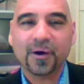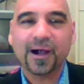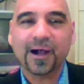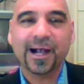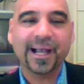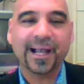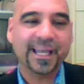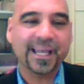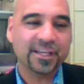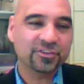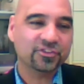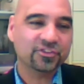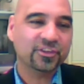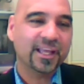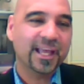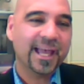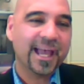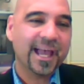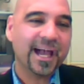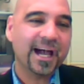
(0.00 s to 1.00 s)
you may
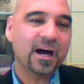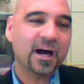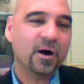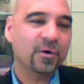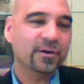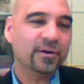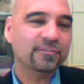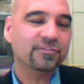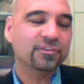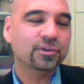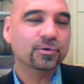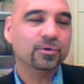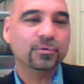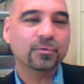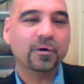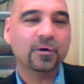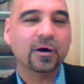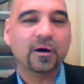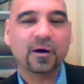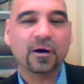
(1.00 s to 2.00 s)
be
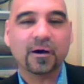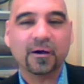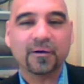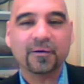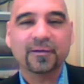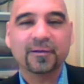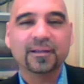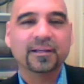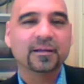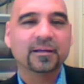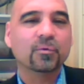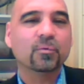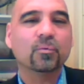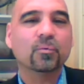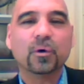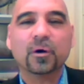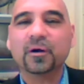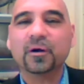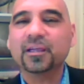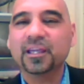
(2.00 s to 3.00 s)
surprised how if
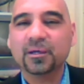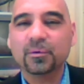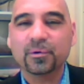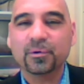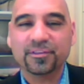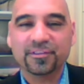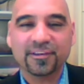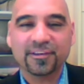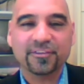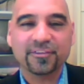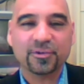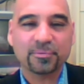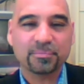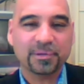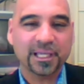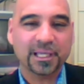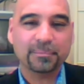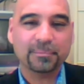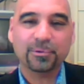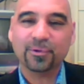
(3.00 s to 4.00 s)
you are
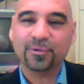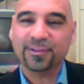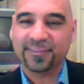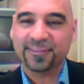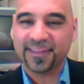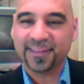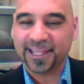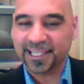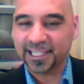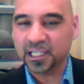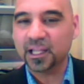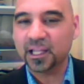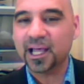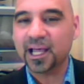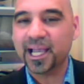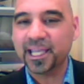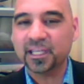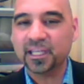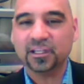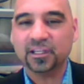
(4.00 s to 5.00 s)
working with
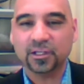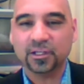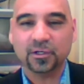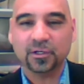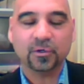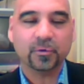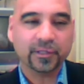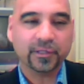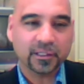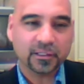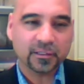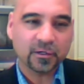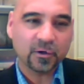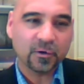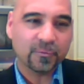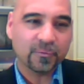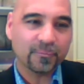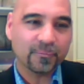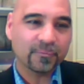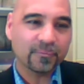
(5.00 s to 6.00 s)
other people and they
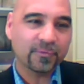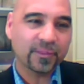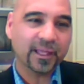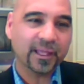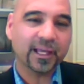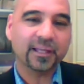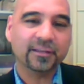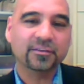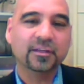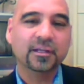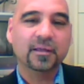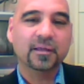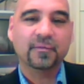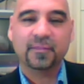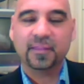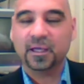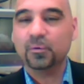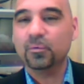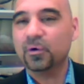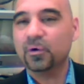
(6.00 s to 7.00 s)
like you,
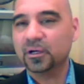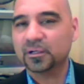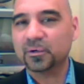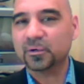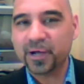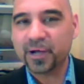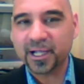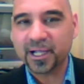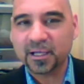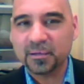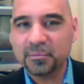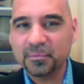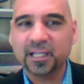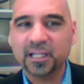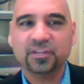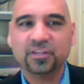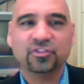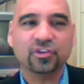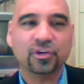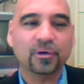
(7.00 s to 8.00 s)
you know, that
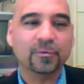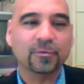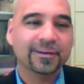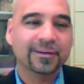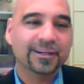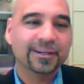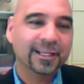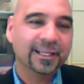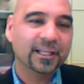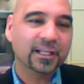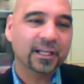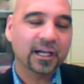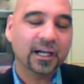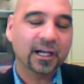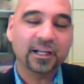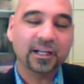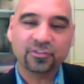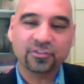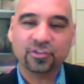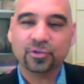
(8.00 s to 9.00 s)
they want to
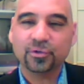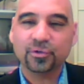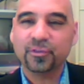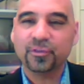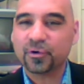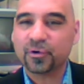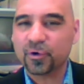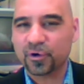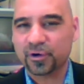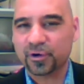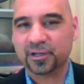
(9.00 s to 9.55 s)
recommend you